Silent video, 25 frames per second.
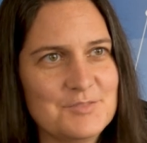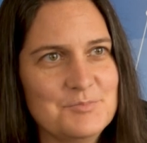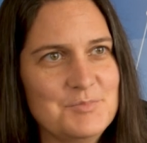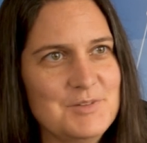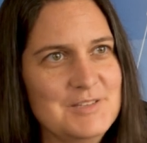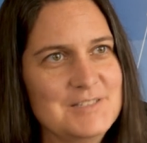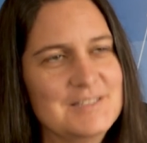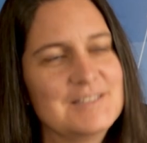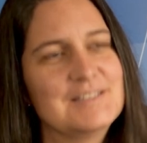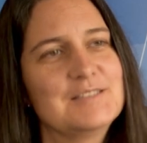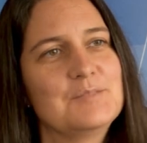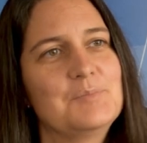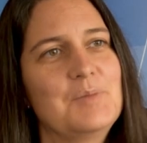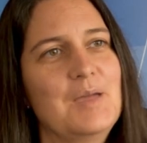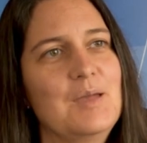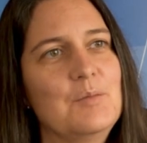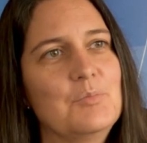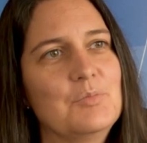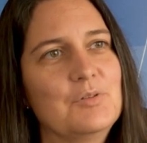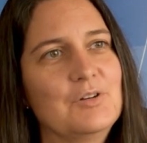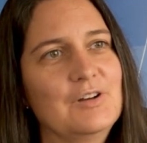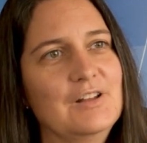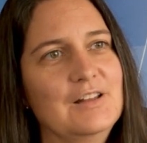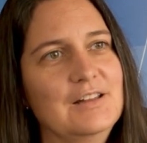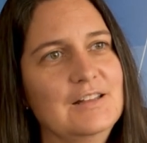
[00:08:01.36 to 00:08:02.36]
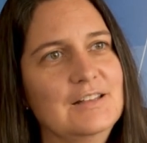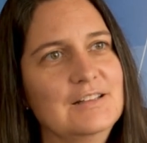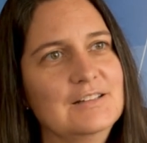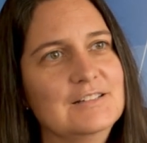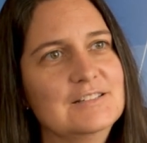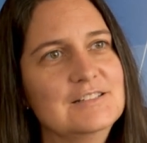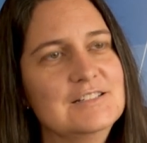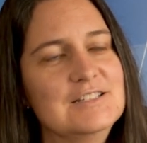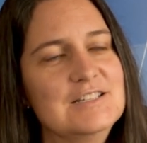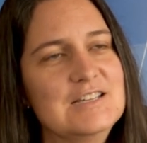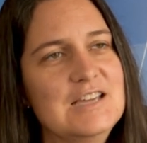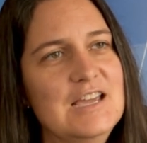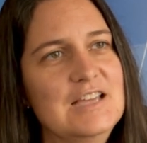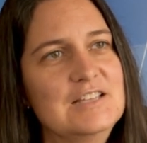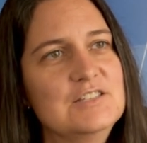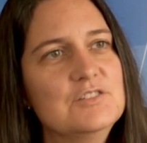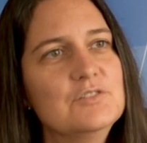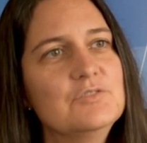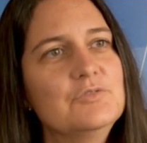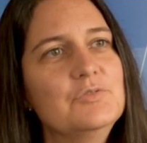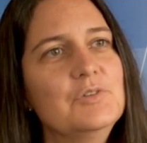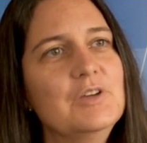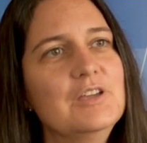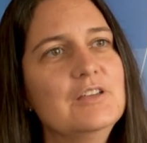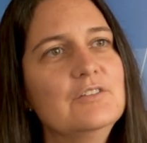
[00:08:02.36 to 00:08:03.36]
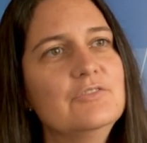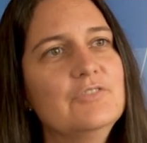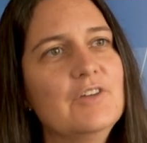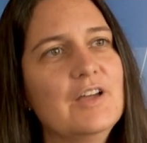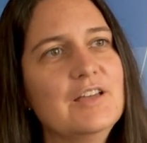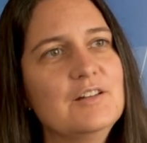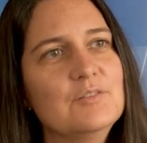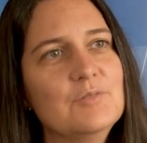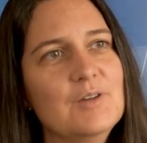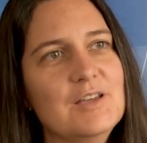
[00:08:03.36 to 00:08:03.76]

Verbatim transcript: of pieces of paper in it. And so if we could find